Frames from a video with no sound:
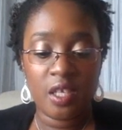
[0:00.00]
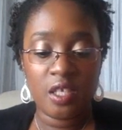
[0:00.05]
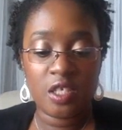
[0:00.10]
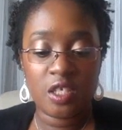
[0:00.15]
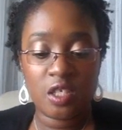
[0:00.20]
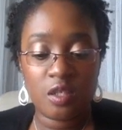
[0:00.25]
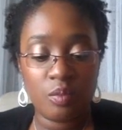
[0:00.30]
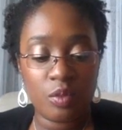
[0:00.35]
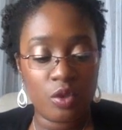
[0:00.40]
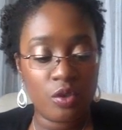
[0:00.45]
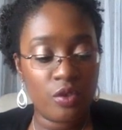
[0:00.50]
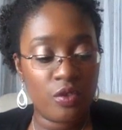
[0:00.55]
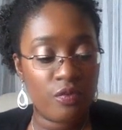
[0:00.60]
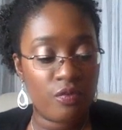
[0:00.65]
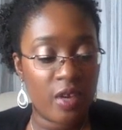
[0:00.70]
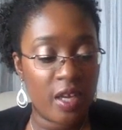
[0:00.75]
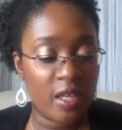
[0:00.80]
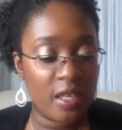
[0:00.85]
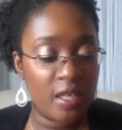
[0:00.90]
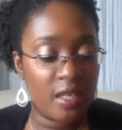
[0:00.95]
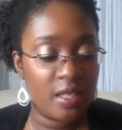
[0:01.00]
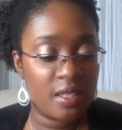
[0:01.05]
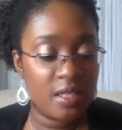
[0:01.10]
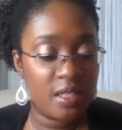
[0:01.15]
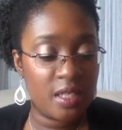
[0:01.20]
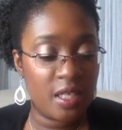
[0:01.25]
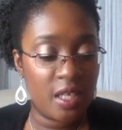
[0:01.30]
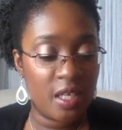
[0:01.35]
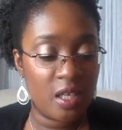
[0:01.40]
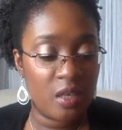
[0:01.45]
smooth, radiant
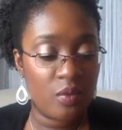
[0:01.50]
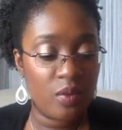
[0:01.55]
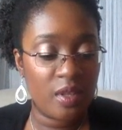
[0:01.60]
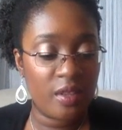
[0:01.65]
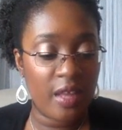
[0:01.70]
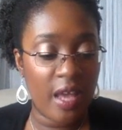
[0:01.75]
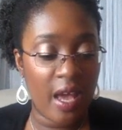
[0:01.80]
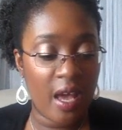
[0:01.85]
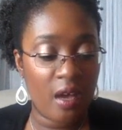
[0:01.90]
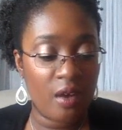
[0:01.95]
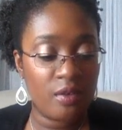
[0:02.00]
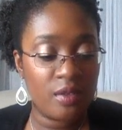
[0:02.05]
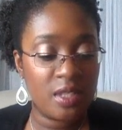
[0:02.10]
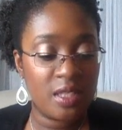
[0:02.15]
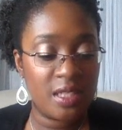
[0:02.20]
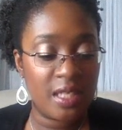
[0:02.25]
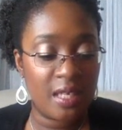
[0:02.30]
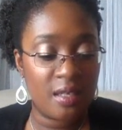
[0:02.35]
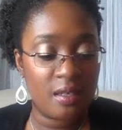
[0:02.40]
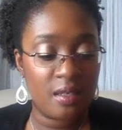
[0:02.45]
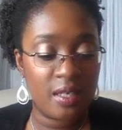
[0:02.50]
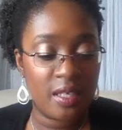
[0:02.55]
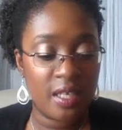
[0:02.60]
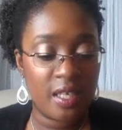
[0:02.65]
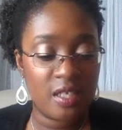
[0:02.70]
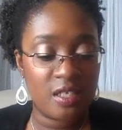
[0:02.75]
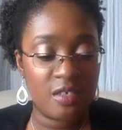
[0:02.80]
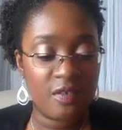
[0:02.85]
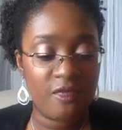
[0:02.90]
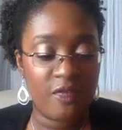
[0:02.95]
skin without settling
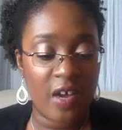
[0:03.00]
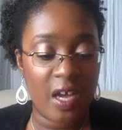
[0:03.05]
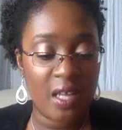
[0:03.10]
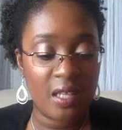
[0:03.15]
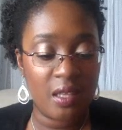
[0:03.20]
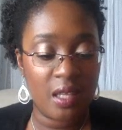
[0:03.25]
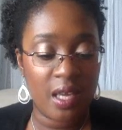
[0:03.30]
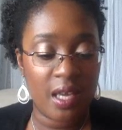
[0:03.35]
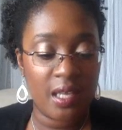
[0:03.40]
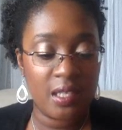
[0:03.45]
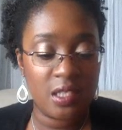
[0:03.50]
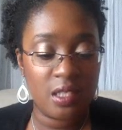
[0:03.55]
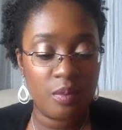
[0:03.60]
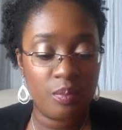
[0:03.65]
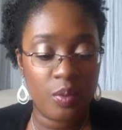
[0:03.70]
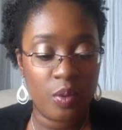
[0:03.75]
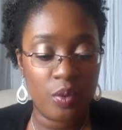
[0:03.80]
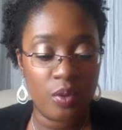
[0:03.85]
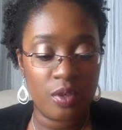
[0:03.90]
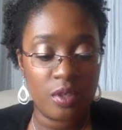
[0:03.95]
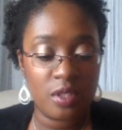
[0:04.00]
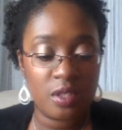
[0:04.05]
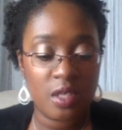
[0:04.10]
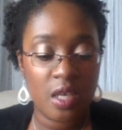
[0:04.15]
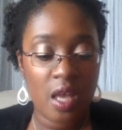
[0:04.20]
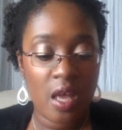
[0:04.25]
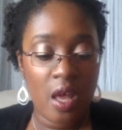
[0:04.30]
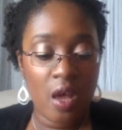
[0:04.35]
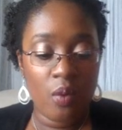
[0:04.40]
into fine lines and pores,